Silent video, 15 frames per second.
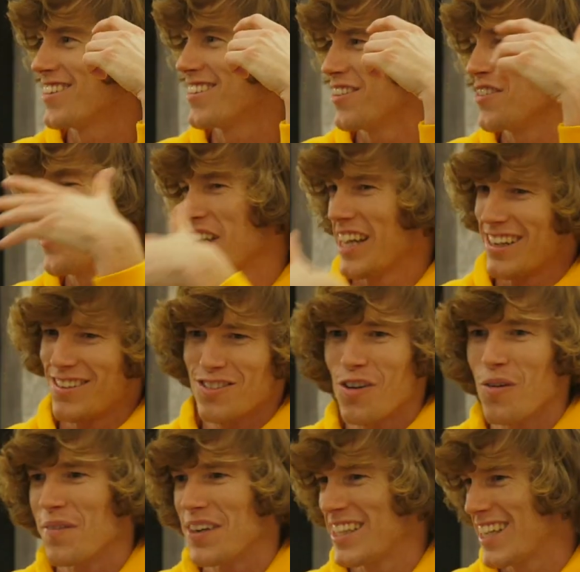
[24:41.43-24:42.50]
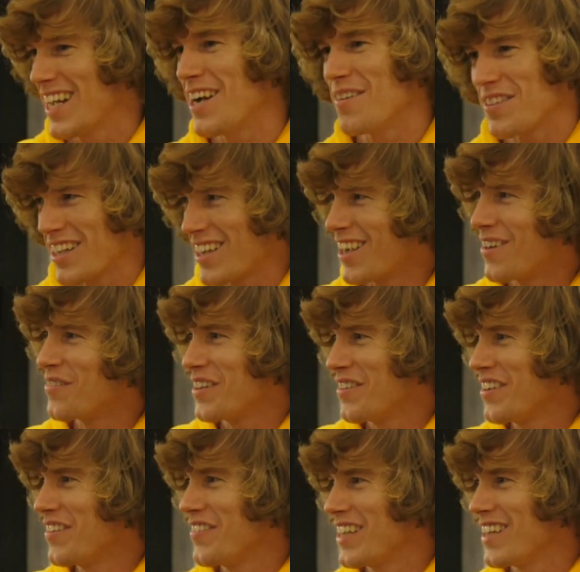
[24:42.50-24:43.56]
There's been like so many times like a company will
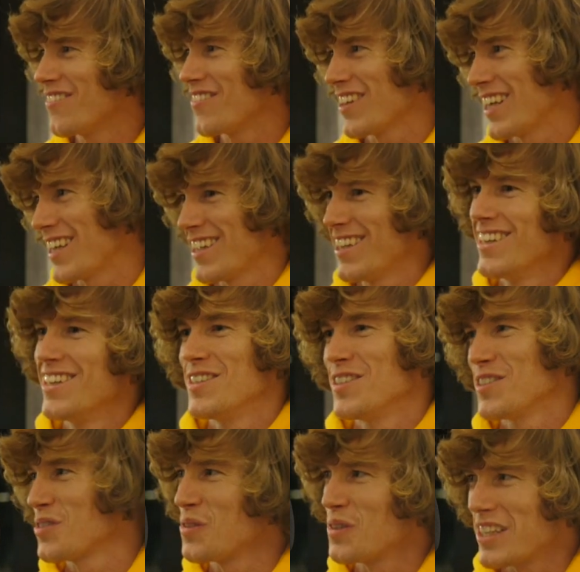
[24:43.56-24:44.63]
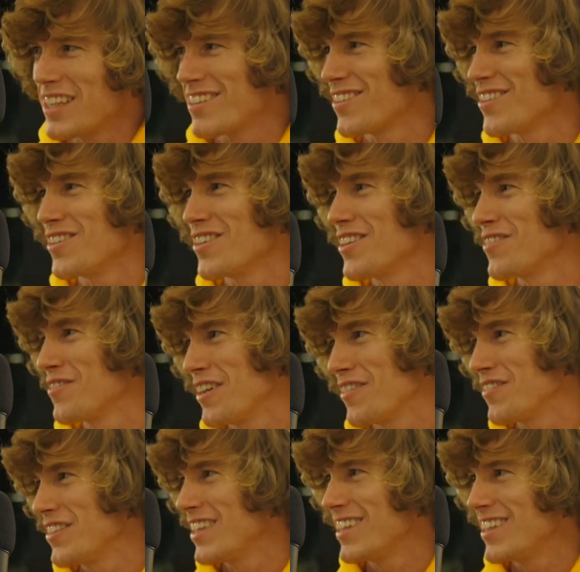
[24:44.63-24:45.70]
hit me up for like 20 or 30,
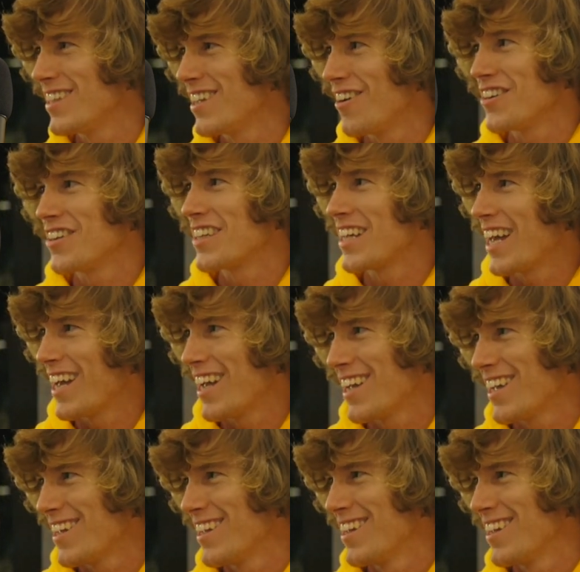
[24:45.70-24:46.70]
50, 100K,